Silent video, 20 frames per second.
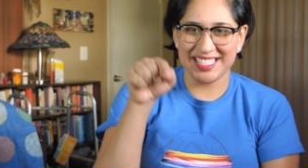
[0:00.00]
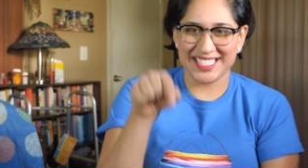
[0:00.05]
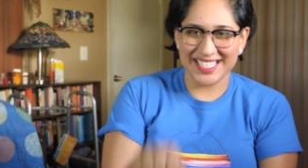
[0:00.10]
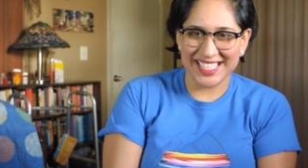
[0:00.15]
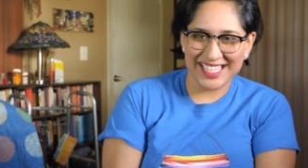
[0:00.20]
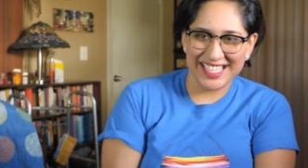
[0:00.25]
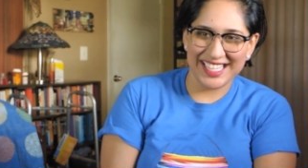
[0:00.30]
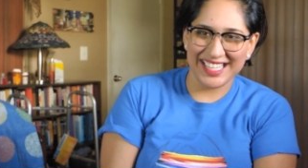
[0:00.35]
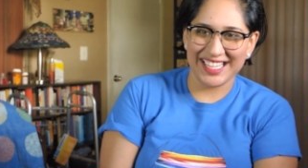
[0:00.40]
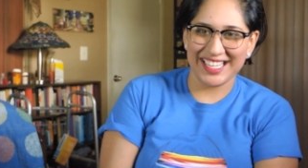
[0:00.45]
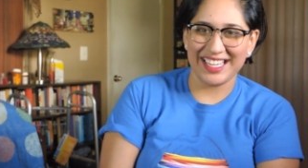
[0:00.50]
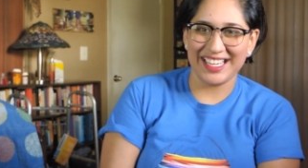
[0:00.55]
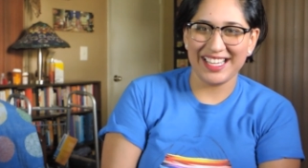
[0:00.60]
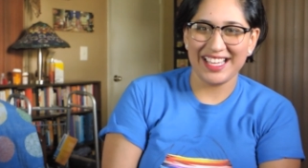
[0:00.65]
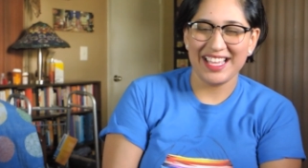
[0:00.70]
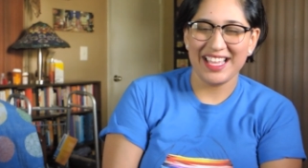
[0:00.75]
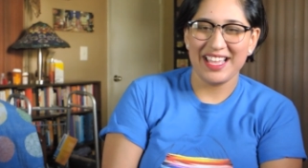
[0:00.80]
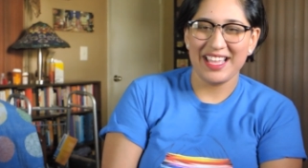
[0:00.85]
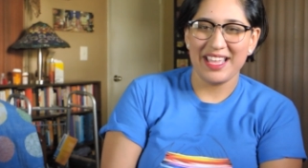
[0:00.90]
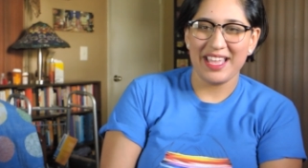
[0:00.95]
sitting
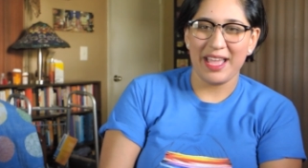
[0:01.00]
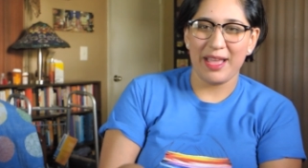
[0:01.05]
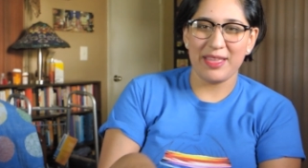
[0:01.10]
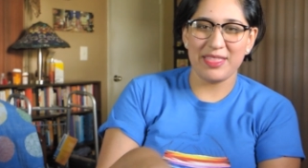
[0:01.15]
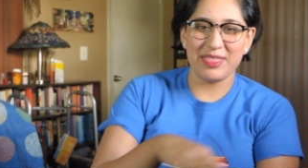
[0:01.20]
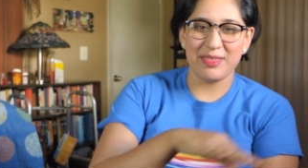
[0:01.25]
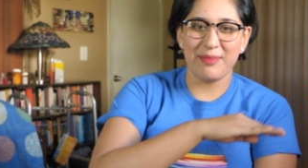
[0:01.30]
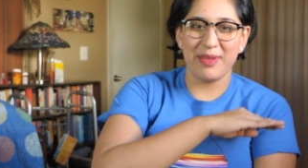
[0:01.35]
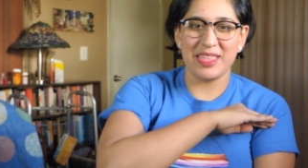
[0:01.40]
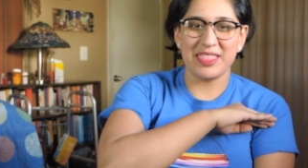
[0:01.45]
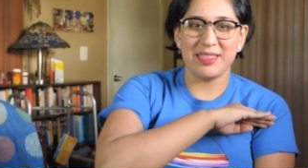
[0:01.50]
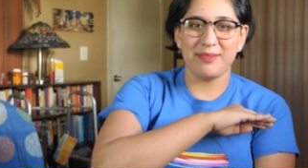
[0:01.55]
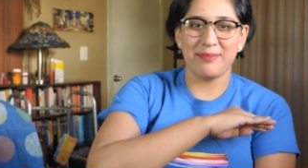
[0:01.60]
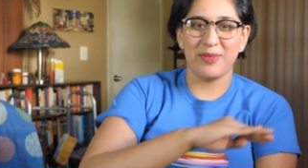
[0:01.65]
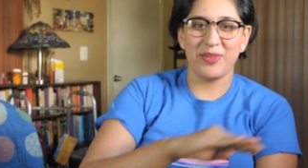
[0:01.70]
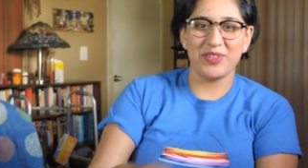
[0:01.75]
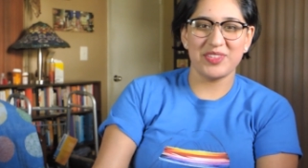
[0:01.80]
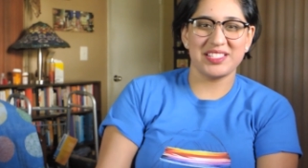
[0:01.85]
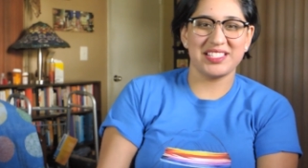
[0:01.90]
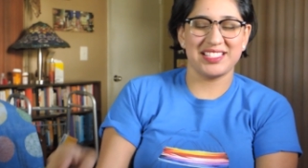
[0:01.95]
in the, in the
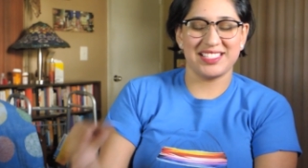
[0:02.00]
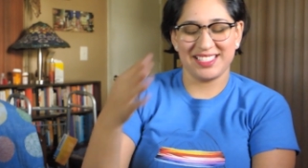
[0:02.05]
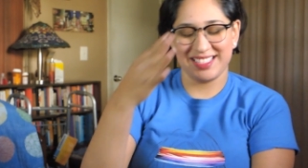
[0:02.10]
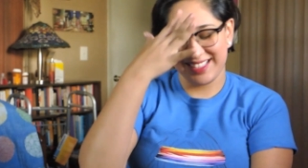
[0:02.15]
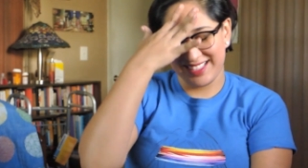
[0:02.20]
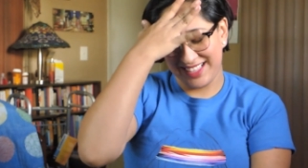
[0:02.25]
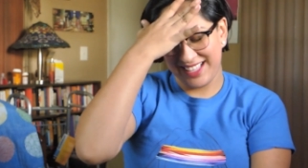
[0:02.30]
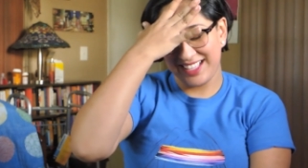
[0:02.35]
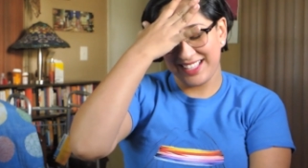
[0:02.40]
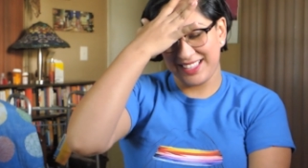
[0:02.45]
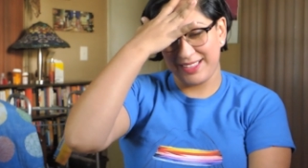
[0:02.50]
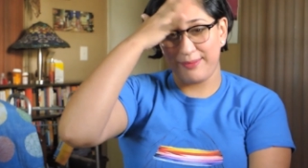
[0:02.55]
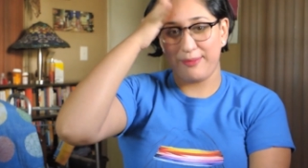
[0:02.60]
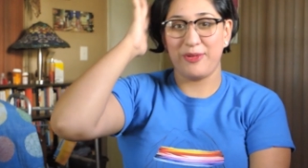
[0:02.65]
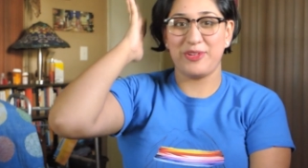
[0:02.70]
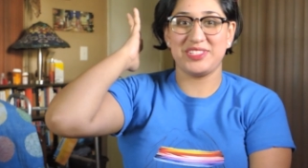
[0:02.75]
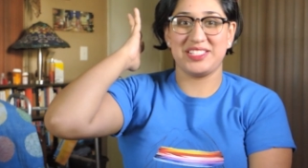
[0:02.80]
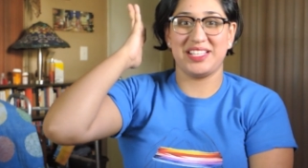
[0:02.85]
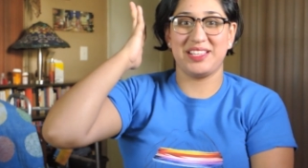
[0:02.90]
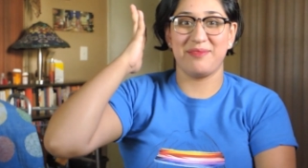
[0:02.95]
most the, the
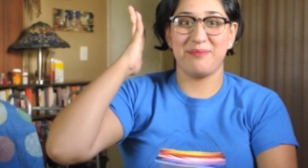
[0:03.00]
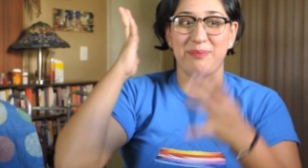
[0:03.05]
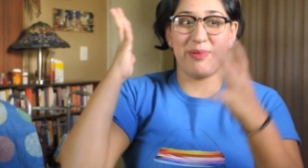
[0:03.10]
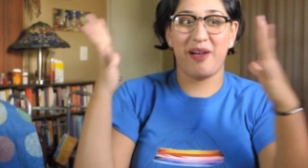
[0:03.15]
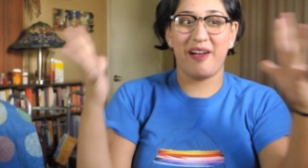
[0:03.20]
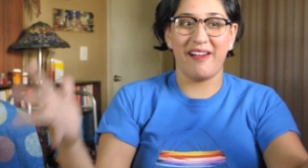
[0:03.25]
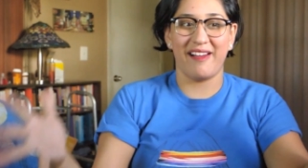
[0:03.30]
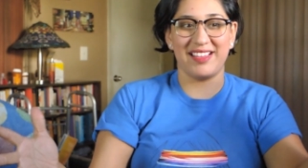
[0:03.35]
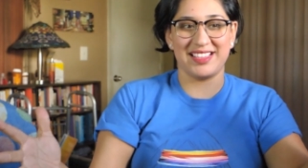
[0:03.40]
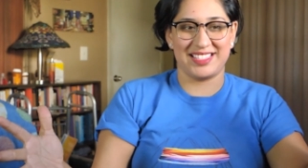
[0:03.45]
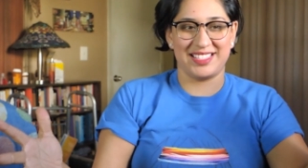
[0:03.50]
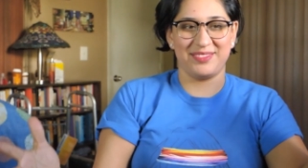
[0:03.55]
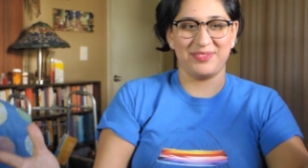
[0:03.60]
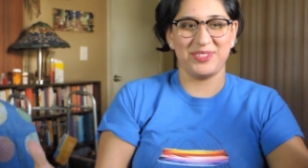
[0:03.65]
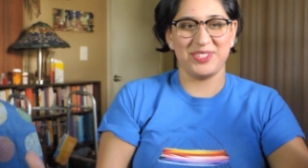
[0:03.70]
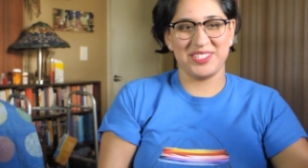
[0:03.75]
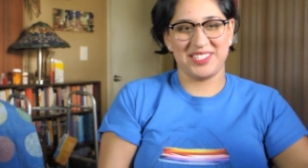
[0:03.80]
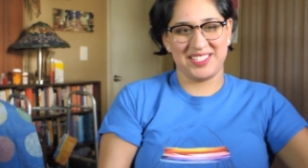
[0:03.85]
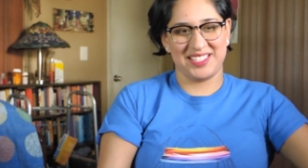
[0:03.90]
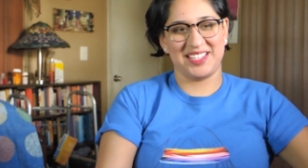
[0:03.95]
most
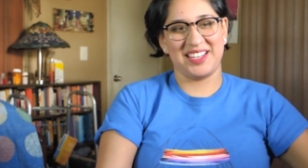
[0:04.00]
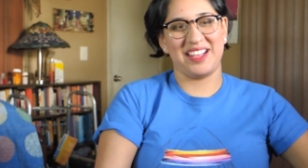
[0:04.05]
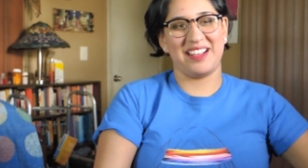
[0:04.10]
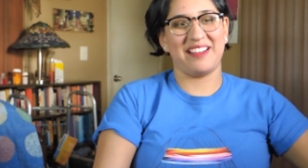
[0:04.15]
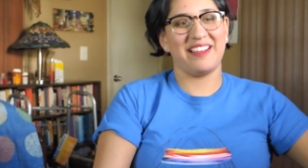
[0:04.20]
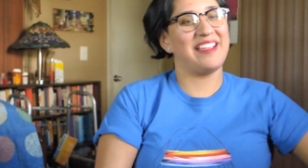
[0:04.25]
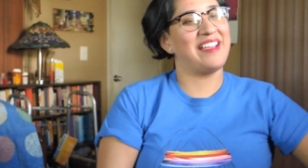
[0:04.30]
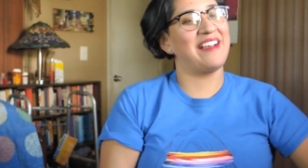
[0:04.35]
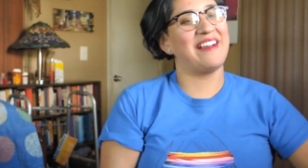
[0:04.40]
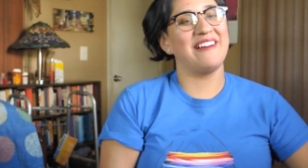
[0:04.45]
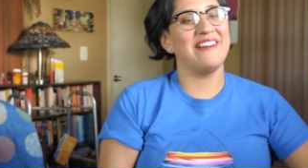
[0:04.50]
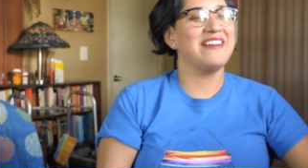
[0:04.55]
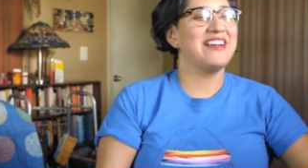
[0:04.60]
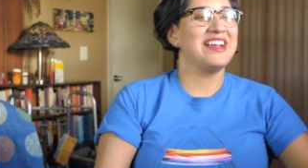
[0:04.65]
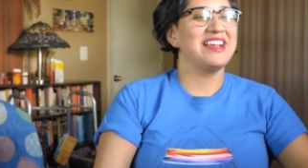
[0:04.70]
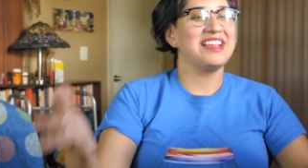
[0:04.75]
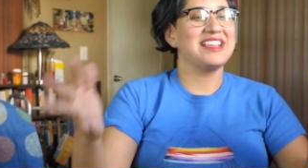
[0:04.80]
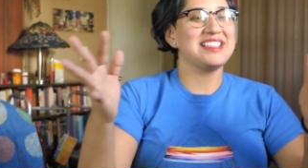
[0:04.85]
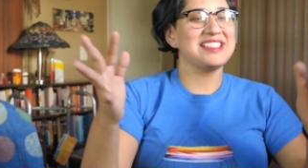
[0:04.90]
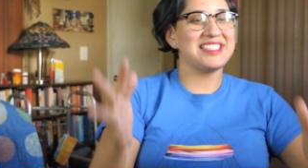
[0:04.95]
impossible scenario,
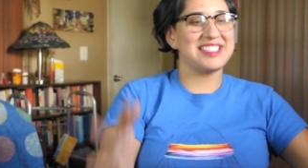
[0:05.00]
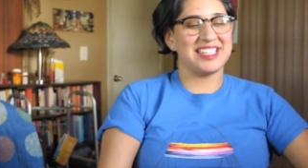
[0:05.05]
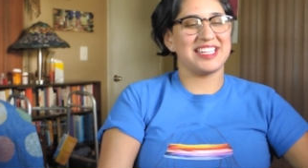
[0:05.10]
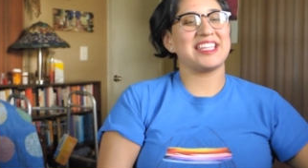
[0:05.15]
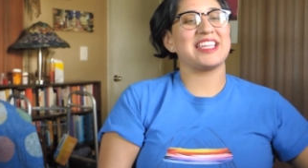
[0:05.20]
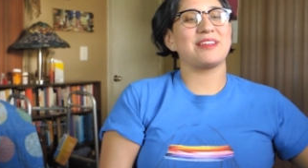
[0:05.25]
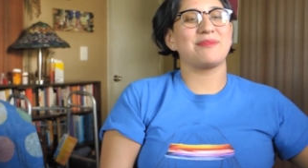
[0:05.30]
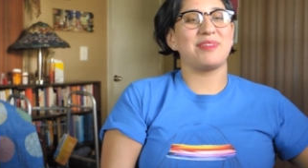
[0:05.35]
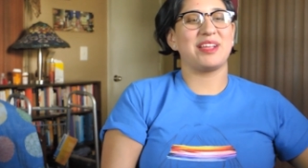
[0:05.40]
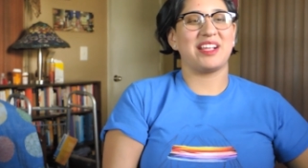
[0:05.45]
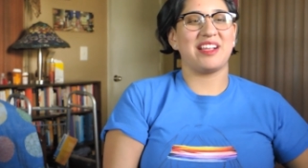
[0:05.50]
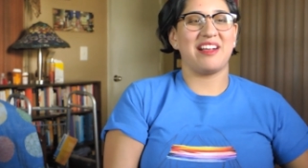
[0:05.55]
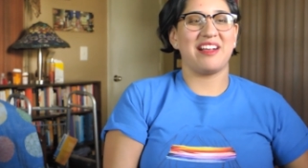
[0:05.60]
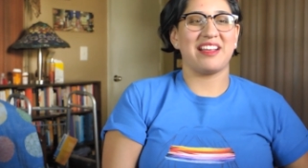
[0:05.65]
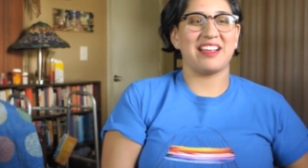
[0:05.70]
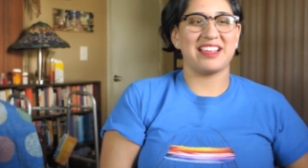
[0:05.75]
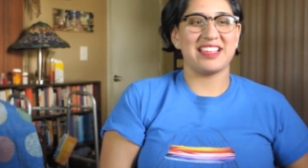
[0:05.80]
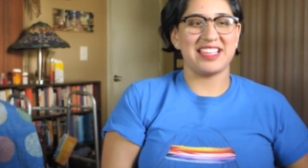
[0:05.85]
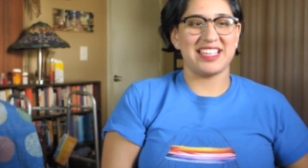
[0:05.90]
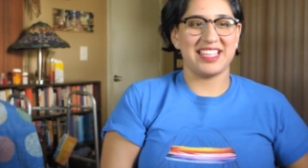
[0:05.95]
sitting in my
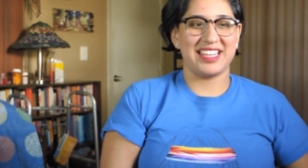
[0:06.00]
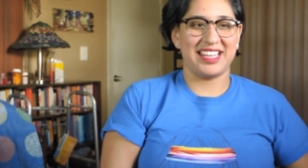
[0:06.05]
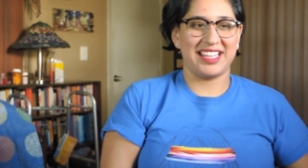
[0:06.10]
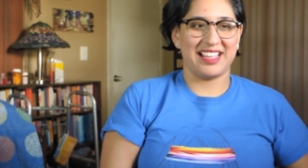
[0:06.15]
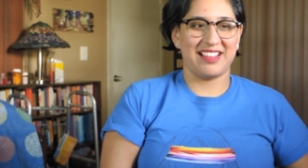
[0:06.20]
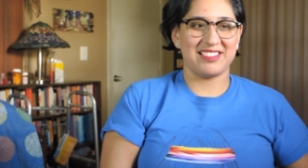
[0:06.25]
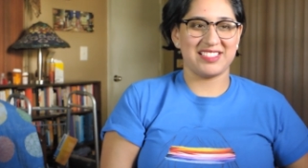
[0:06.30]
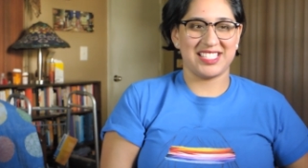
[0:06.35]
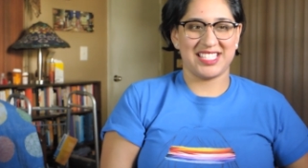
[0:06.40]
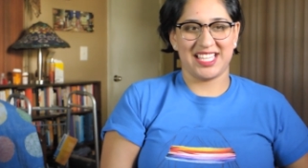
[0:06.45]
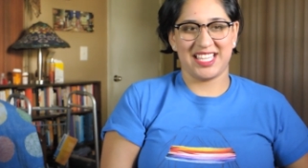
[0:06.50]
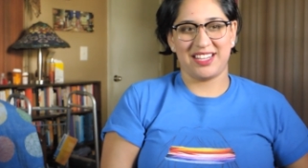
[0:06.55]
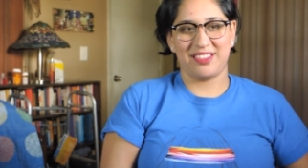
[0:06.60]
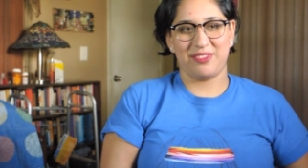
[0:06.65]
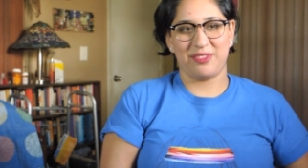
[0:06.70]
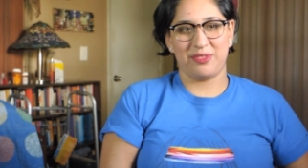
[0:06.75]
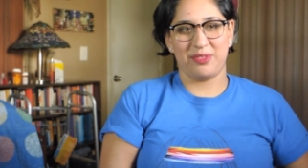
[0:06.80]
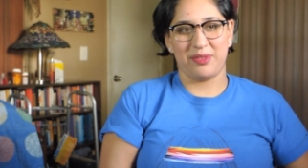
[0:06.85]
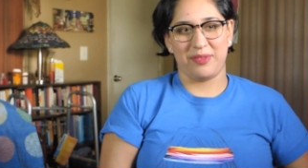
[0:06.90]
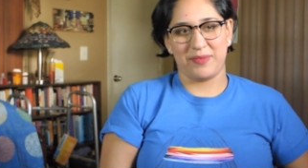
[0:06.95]
car eating outside
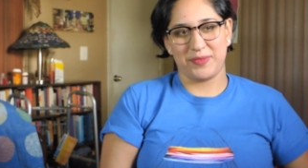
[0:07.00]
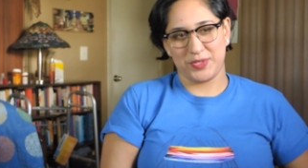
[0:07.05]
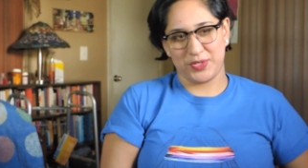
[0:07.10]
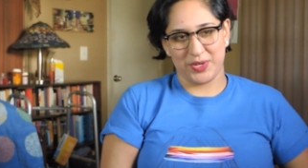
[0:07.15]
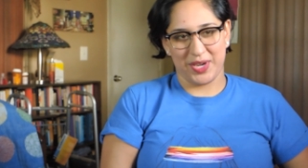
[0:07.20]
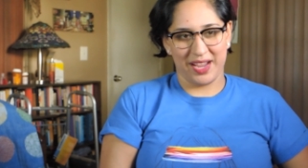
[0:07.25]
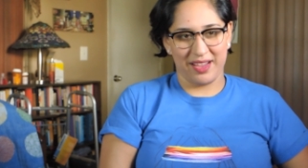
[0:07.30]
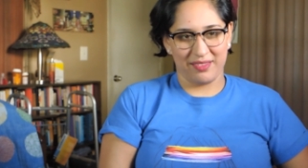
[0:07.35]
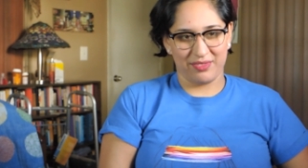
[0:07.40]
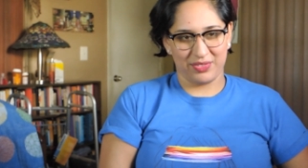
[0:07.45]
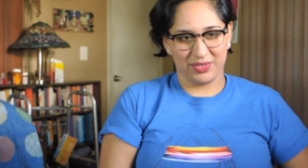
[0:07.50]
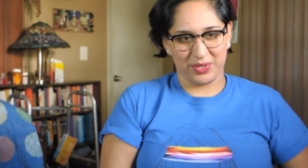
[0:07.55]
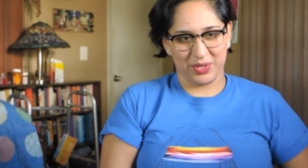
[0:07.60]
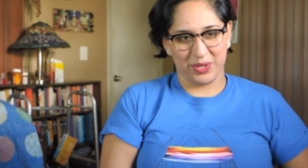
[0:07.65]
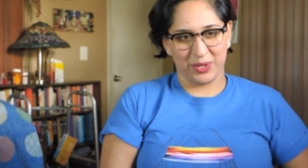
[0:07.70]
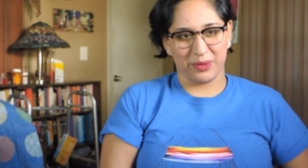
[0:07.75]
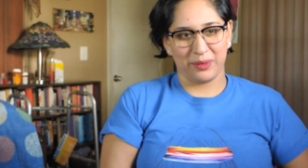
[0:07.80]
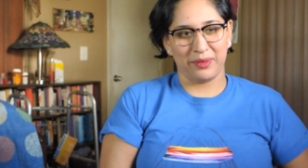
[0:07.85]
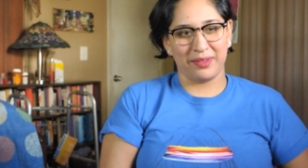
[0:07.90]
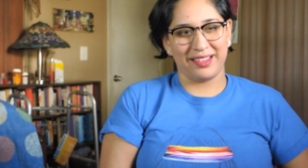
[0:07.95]
of, of a
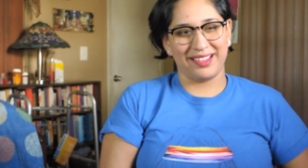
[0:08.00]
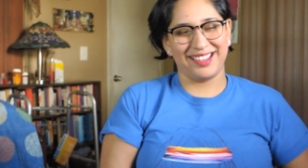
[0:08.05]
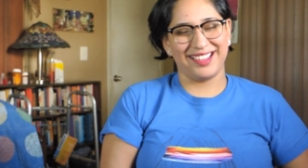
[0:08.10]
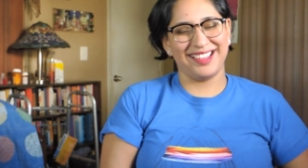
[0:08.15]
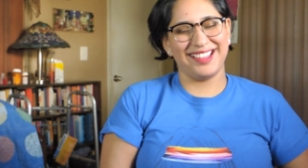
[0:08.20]
drive-through,